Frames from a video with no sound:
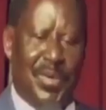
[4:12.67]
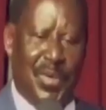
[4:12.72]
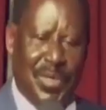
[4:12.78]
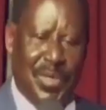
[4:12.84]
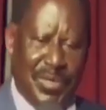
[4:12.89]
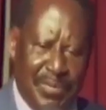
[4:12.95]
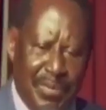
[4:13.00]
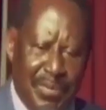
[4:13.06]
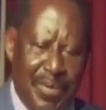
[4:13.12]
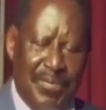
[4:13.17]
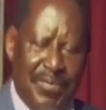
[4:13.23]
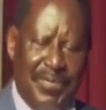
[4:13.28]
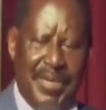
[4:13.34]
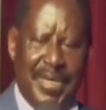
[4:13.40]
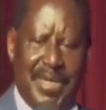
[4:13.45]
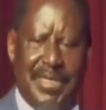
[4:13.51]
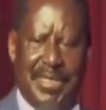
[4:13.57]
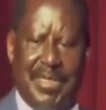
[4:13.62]
was more
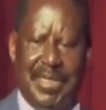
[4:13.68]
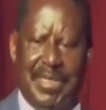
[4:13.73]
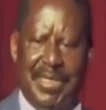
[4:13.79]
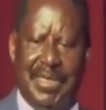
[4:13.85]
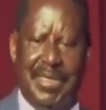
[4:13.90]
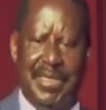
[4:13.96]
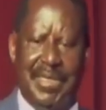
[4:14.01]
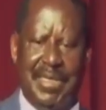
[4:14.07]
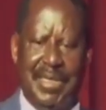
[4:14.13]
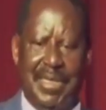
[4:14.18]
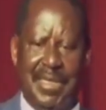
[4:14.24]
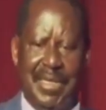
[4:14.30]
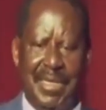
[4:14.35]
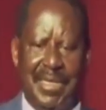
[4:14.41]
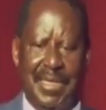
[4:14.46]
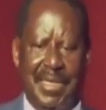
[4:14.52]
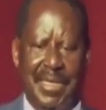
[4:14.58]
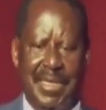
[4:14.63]
fierce,
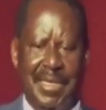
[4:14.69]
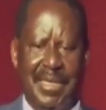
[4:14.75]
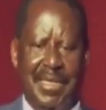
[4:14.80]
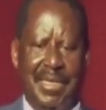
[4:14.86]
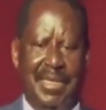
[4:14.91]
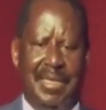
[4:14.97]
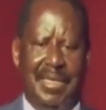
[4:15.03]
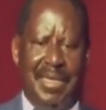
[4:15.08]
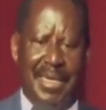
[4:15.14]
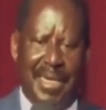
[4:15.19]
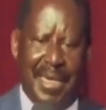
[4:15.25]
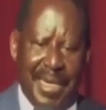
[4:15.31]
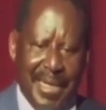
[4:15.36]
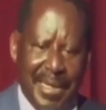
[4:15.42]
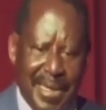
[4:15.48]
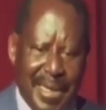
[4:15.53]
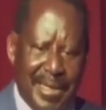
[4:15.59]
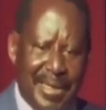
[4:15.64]
the
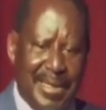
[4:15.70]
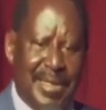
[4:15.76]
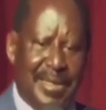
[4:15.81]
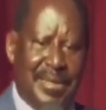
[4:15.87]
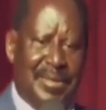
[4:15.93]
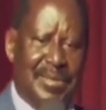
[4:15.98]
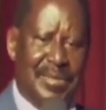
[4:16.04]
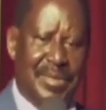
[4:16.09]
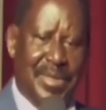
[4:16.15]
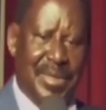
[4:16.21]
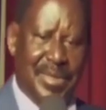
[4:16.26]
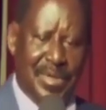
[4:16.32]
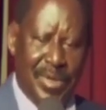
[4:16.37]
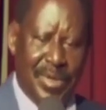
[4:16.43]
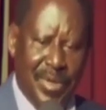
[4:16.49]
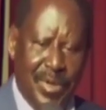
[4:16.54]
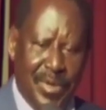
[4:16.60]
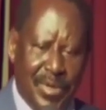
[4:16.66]
lion had the
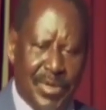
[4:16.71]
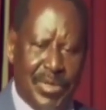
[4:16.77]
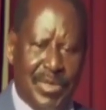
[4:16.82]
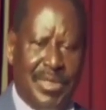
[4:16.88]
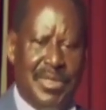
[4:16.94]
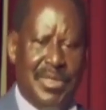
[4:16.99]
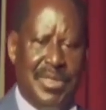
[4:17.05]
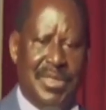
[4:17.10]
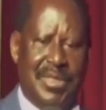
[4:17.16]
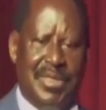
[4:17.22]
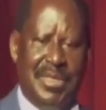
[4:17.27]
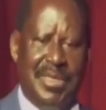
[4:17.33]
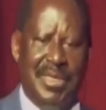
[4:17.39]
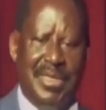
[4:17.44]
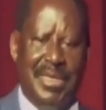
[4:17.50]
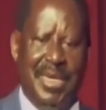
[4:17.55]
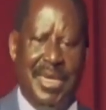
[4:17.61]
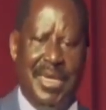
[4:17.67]

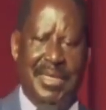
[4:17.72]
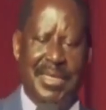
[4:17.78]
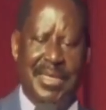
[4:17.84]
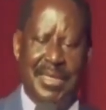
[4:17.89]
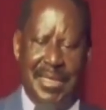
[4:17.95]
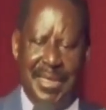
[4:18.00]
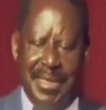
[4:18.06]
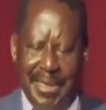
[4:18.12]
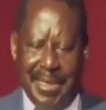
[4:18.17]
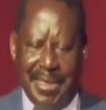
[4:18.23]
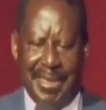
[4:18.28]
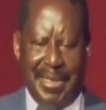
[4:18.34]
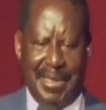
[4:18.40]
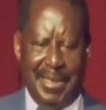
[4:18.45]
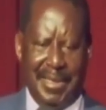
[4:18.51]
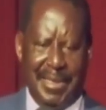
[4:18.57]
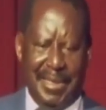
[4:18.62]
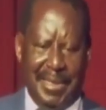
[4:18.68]
claws and the
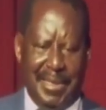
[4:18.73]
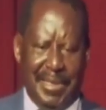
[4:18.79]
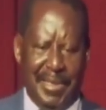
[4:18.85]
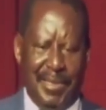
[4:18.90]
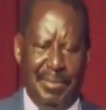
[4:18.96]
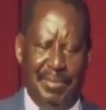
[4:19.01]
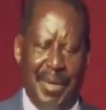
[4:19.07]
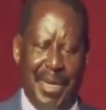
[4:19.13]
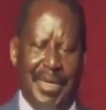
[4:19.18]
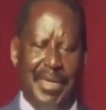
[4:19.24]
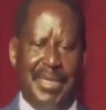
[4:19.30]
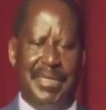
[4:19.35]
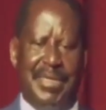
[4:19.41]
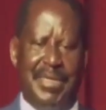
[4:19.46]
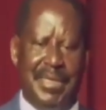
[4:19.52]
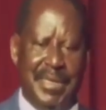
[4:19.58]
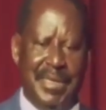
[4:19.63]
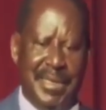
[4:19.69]
teeth to
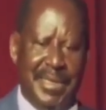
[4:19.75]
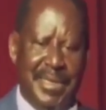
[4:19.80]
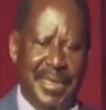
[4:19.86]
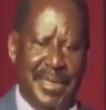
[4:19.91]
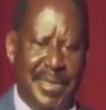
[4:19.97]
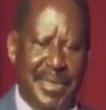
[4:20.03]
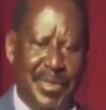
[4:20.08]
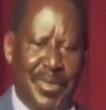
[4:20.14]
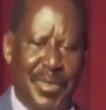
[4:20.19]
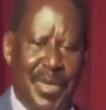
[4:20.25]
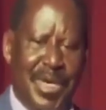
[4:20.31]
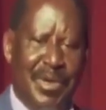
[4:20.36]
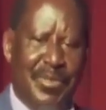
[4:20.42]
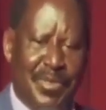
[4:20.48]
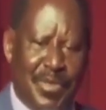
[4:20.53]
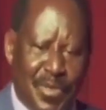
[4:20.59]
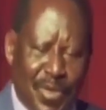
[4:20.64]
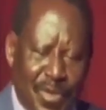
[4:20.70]
bite, we were
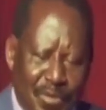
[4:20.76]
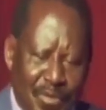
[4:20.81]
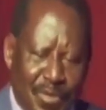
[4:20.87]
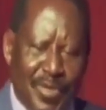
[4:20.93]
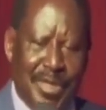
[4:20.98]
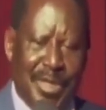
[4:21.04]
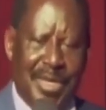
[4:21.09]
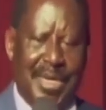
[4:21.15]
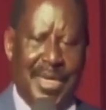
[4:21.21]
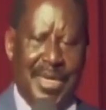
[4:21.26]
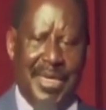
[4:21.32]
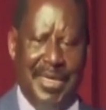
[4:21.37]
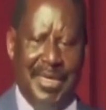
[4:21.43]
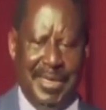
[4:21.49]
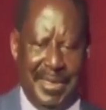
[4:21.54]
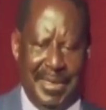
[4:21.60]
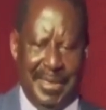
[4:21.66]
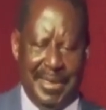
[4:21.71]
able to confront that
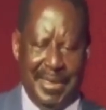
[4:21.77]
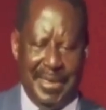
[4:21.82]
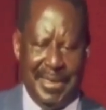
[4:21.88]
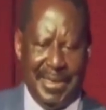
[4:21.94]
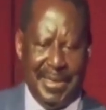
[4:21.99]
lion.